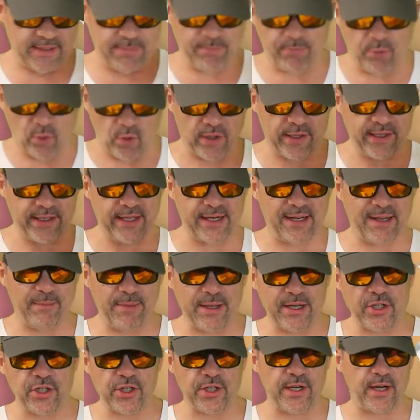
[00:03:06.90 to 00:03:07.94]
important that I
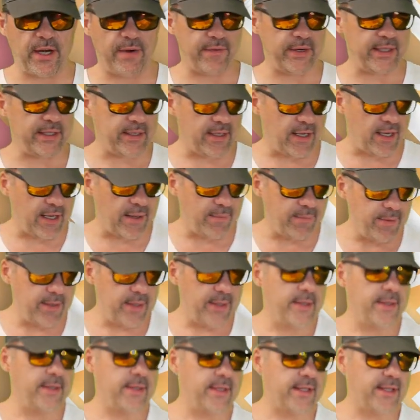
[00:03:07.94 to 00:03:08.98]
mention it every time
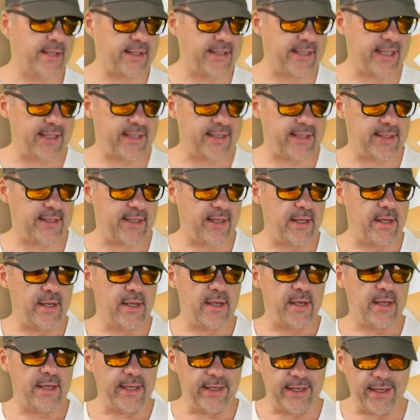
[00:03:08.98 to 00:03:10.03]
because that's
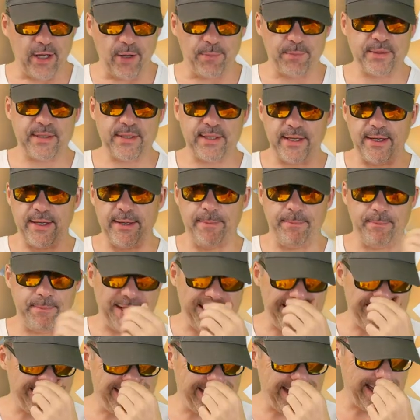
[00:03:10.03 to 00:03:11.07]
it helps uh,
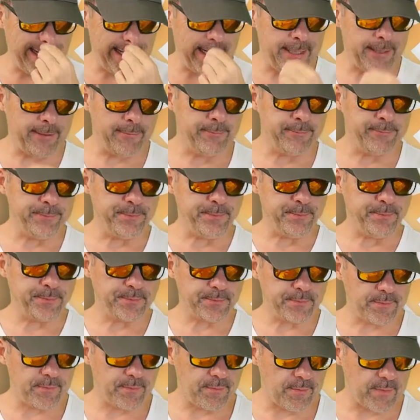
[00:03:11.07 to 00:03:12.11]
maintain
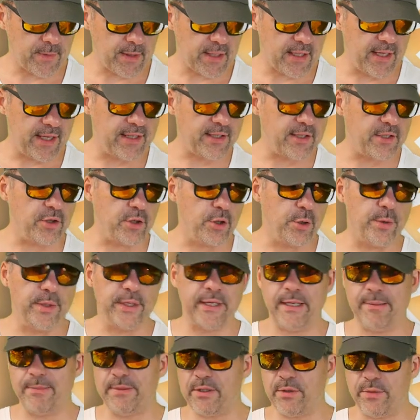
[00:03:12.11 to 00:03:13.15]

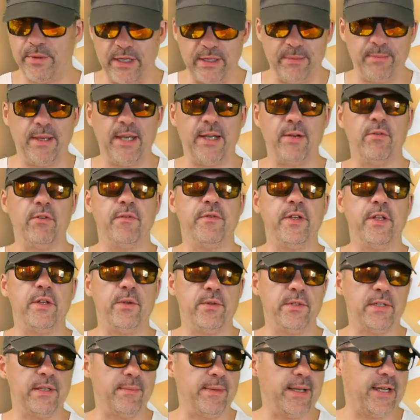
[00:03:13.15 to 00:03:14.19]
continuity between my
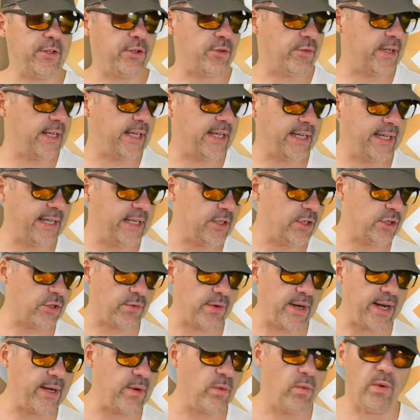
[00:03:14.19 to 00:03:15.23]
reviews. I'm not drinking it
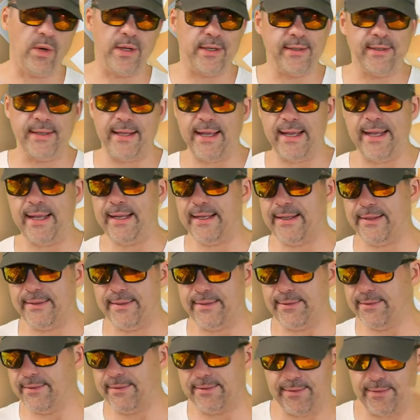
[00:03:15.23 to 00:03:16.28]
straight one day and
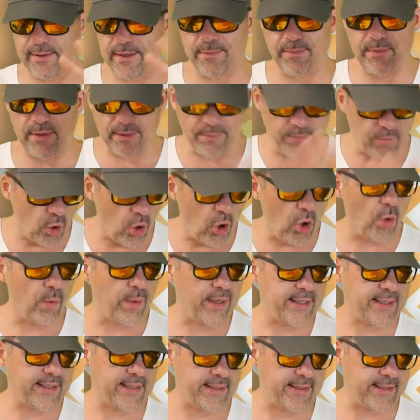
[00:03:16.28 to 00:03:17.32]
then I'm, I'm
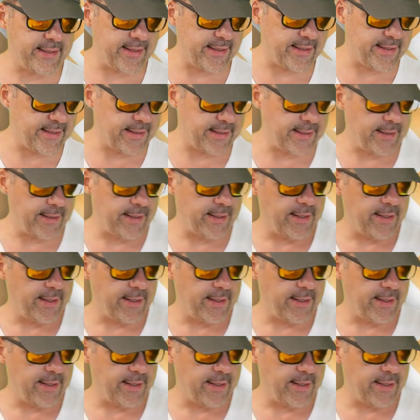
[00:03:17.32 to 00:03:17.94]
always consistent.